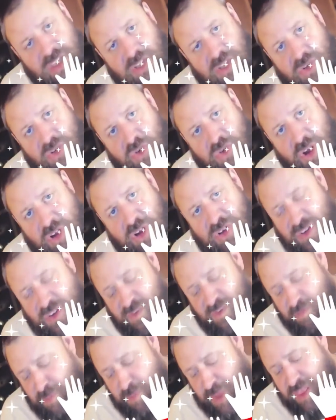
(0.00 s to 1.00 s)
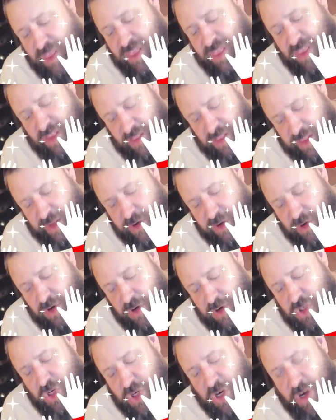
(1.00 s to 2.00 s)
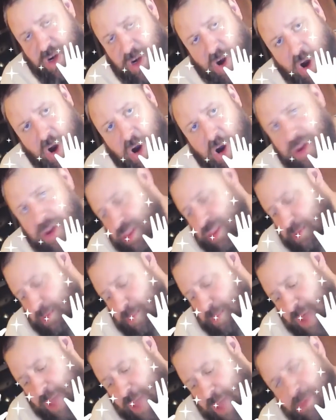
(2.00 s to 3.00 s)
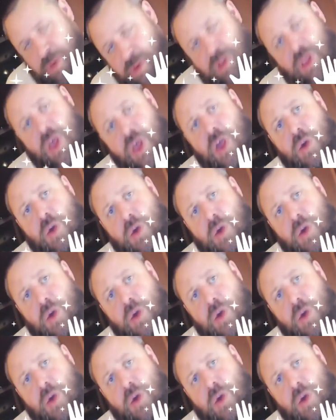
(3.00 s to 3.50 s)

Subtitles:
was rejected by her father